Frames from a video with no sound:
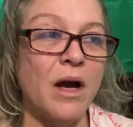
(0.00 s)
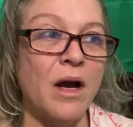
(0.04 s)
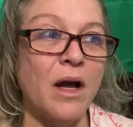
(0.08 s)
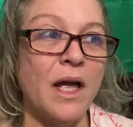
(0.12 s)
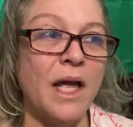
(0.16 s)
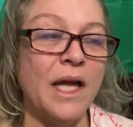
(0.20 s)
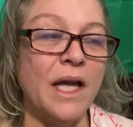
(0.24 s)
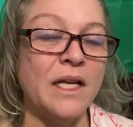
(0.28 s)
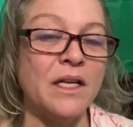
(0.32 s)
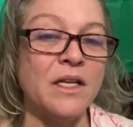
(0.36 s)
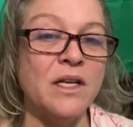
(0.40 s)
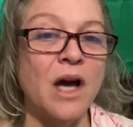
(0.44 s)

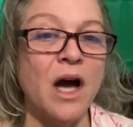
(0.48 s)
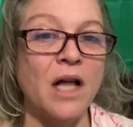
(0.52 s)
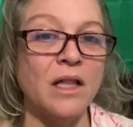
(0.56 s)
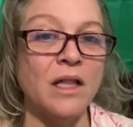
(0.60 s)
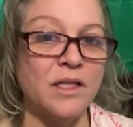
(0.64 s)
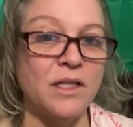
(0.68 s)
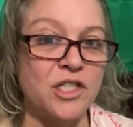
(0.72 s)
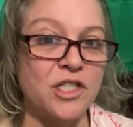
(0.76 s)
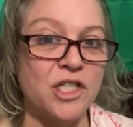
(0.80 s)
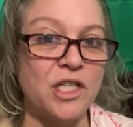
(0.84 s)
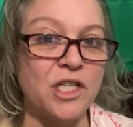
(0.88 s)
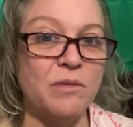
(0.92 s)

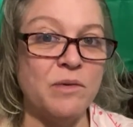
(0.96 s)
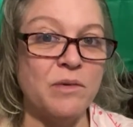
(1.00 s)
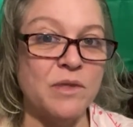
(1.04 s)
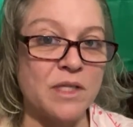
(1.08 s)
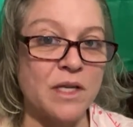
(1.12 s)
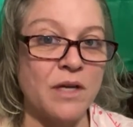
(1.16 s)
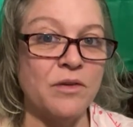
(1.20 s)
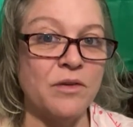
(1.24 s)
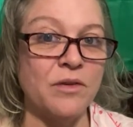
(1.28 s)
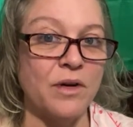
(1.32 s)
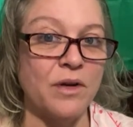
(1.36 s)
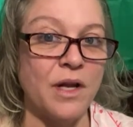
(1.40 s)
acknowledge he was
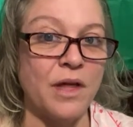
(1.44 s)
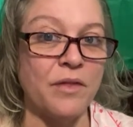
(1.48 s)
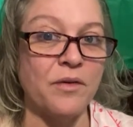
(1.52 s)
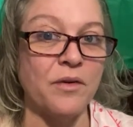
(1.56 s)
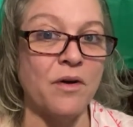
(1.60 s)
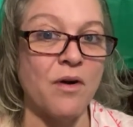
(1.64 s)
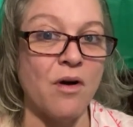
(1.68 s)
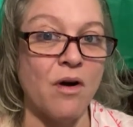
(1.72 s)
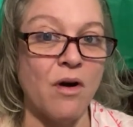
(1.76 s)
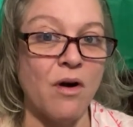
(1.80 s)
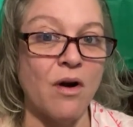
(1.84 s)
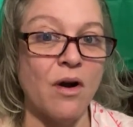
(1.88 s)
under another
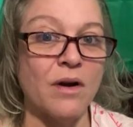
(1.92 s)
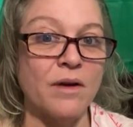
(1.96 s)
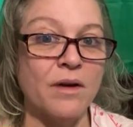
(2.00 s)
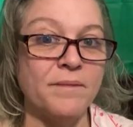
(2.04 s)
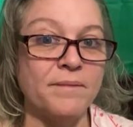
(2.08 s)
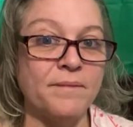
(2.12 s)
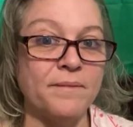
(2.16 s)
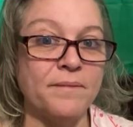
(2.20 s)
car,